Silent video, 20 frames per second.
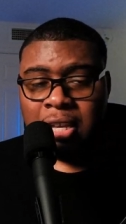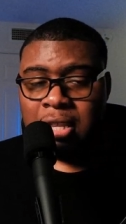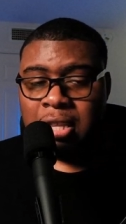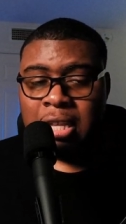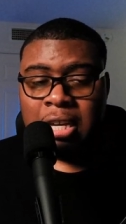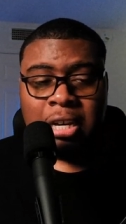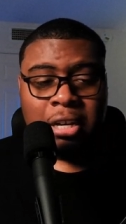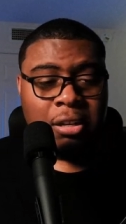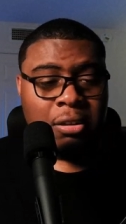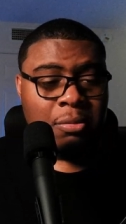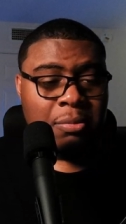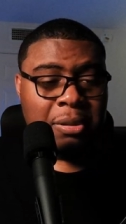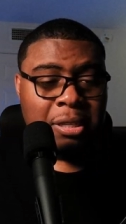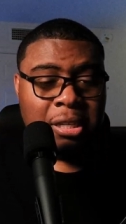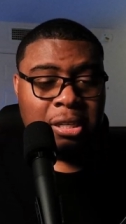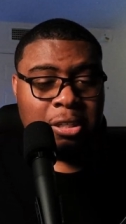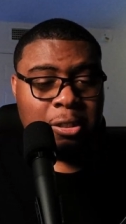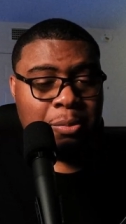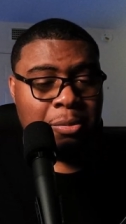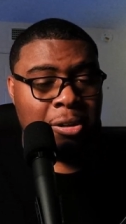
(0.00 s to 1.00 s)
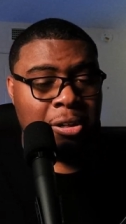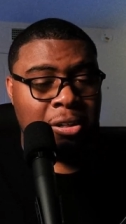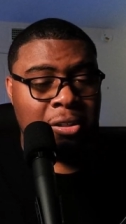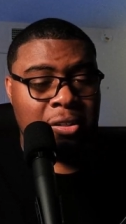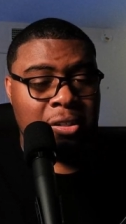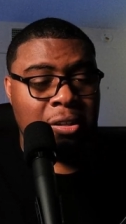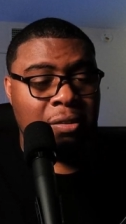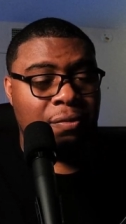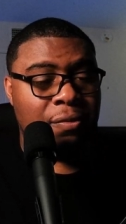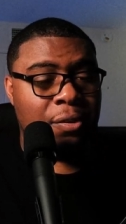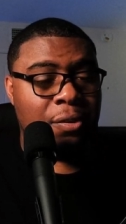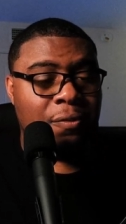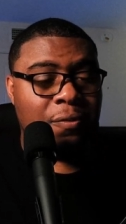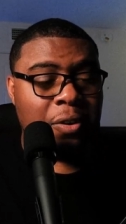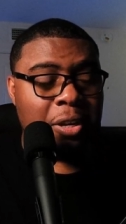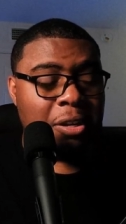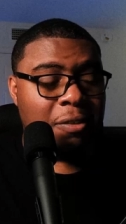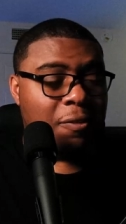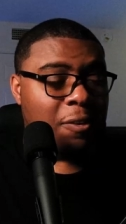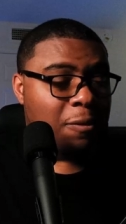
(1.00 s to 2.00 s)
that I'll be experiencing for the
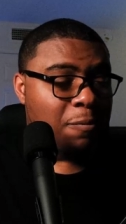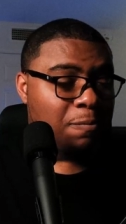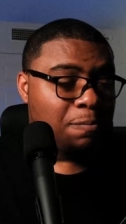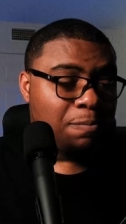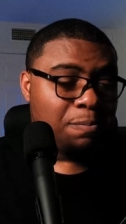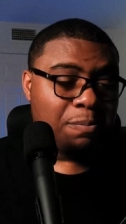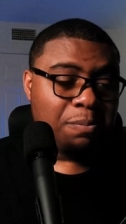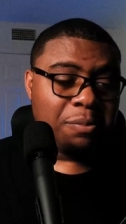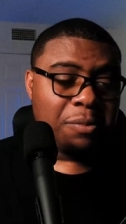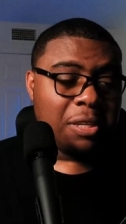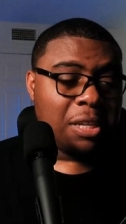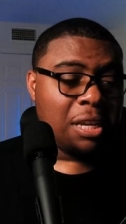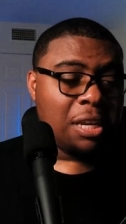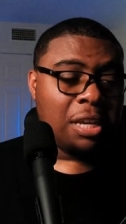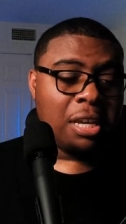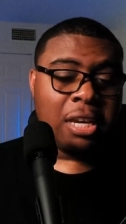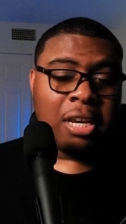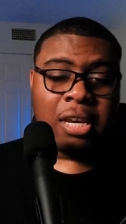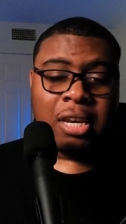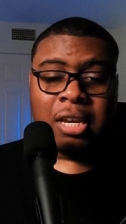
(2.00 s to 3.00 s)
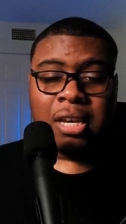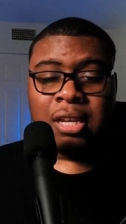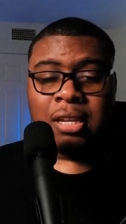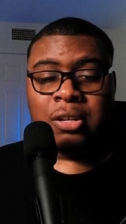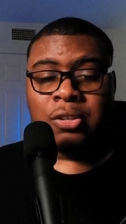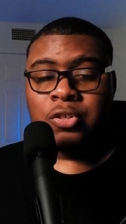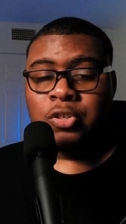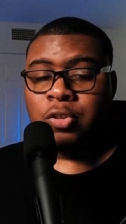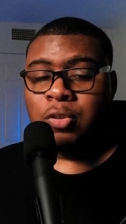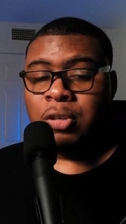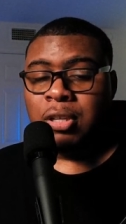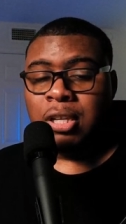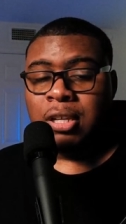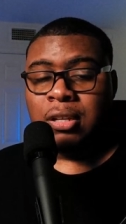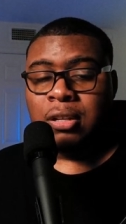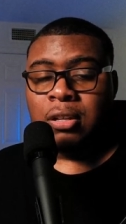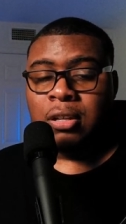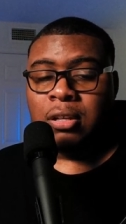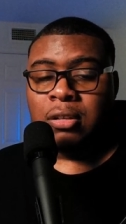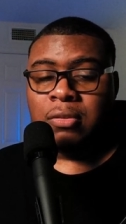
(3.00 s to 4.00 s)
fun of it and enjoying
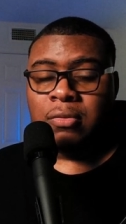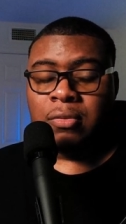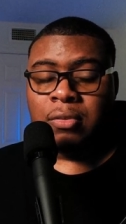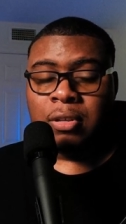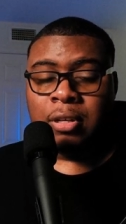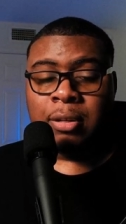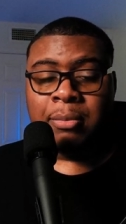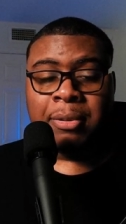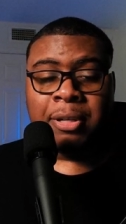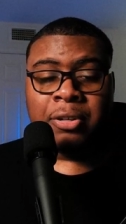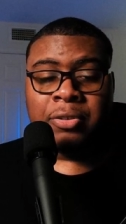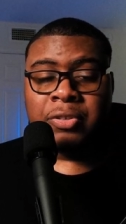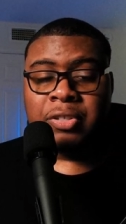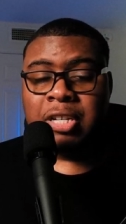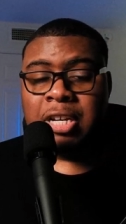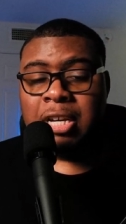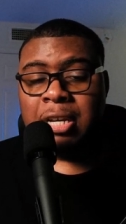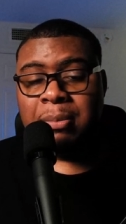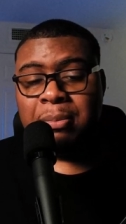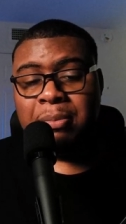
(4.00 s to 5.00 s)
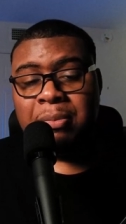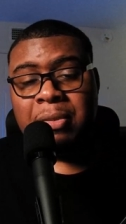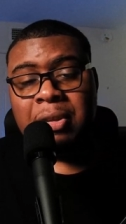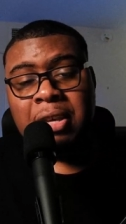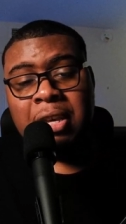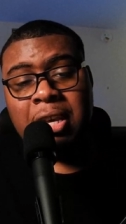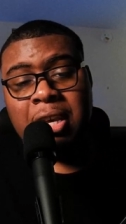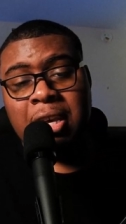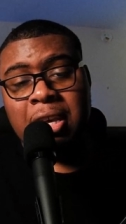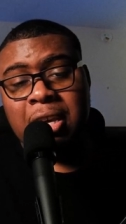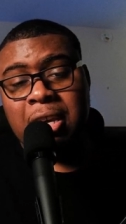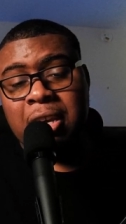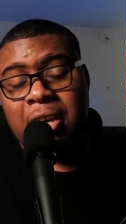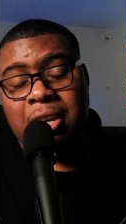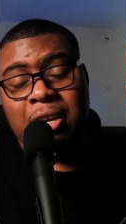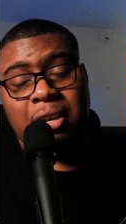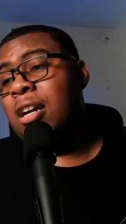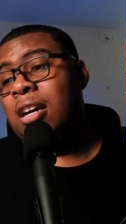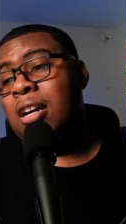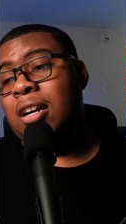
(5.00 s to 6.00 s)
it on my own time.
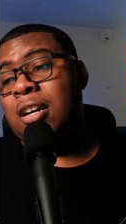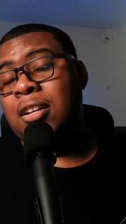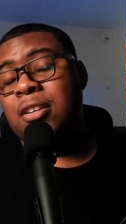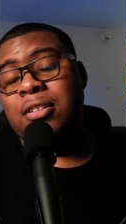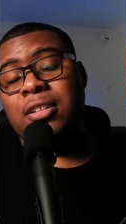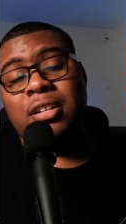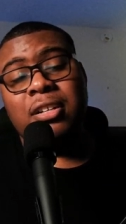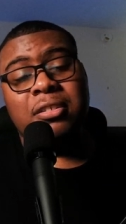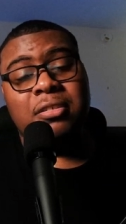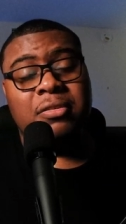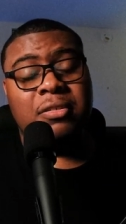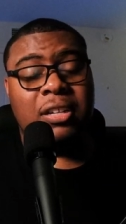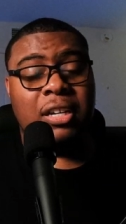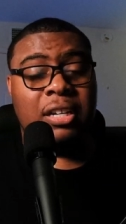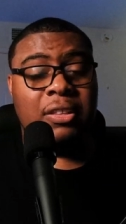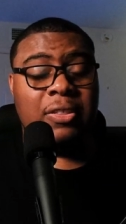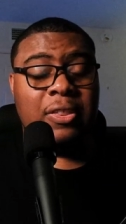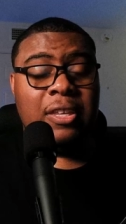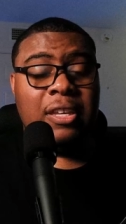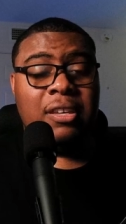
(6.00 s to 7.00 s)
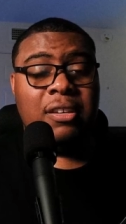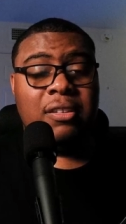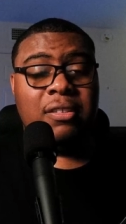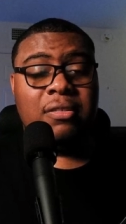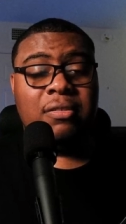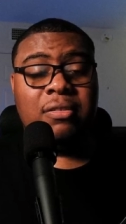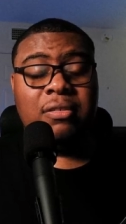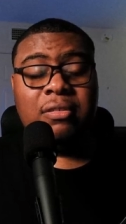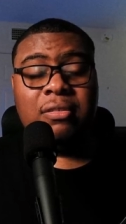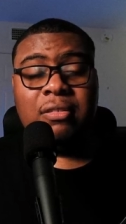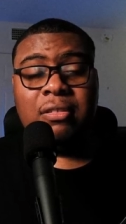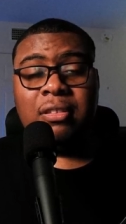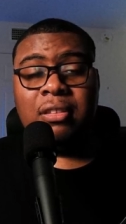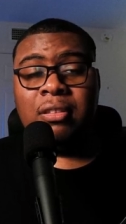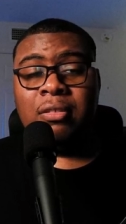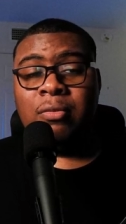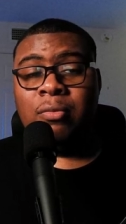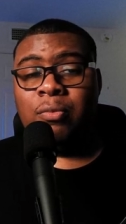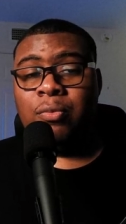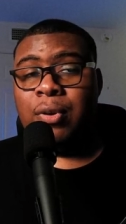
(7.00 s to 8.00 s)
I don't know. I think
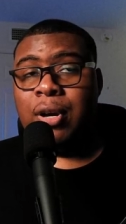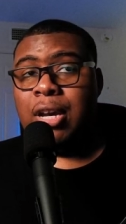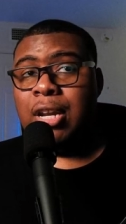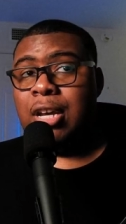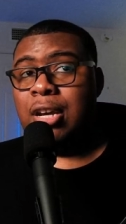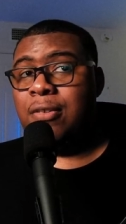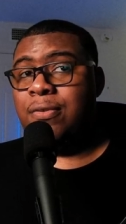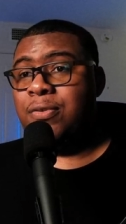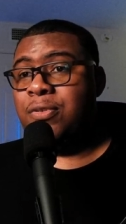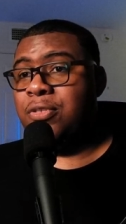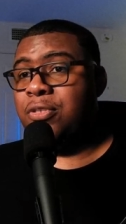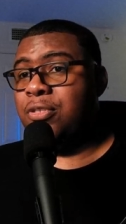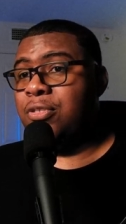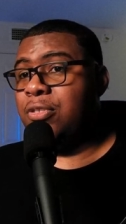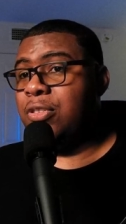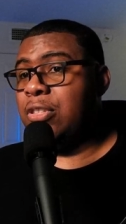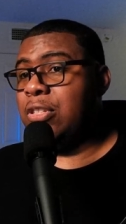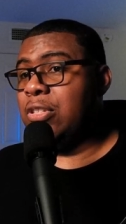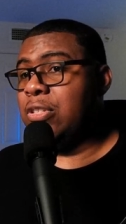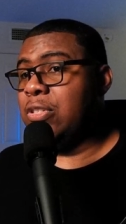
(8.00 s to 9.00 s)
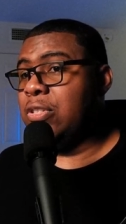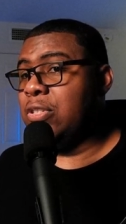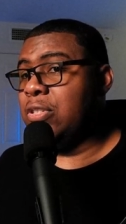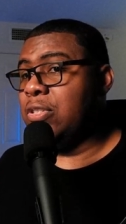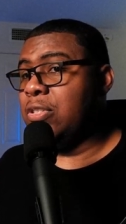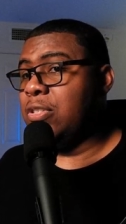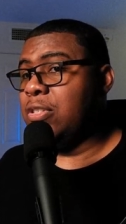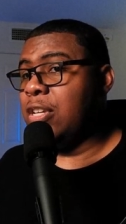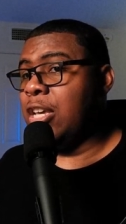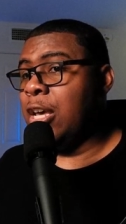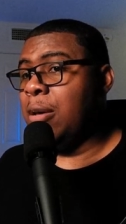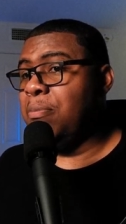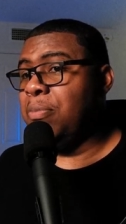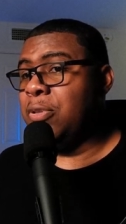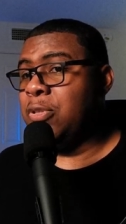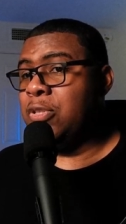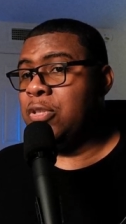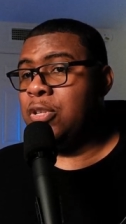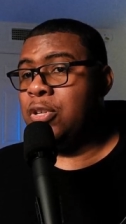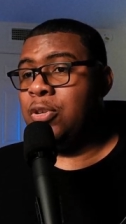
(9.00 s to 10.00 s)
right after this
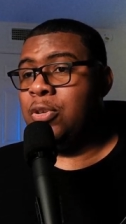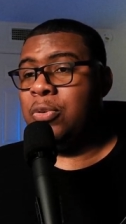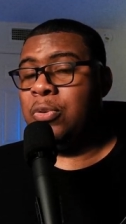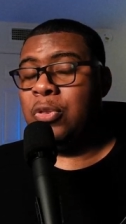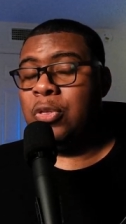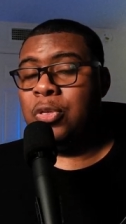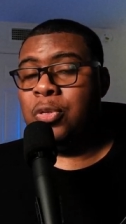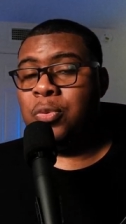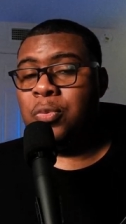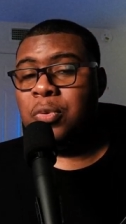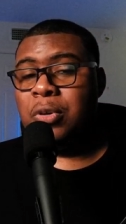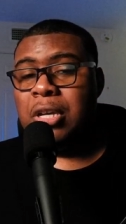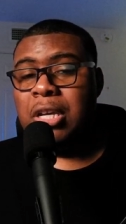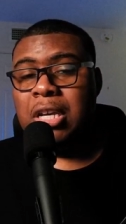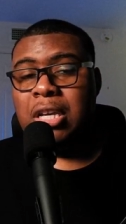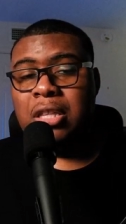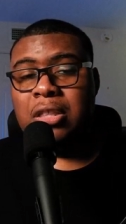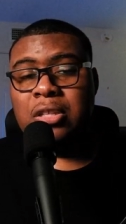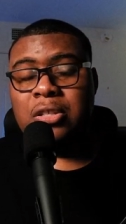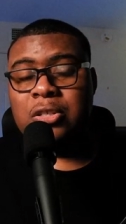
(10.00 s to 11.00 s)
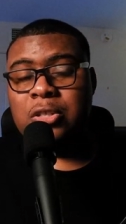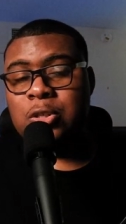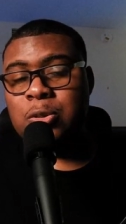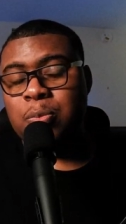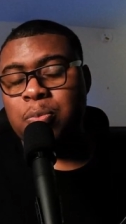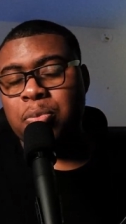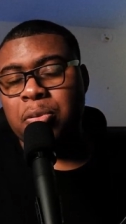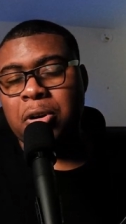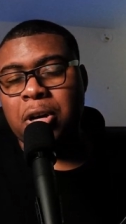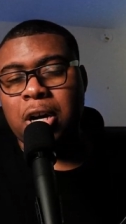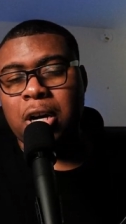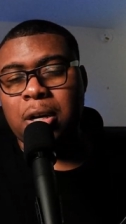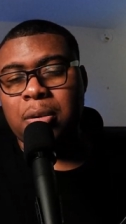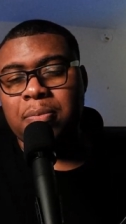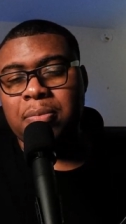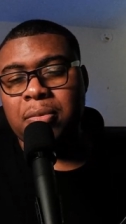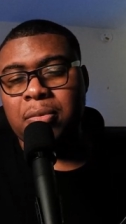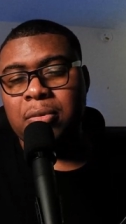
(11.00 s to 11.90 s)
episode three, this is prob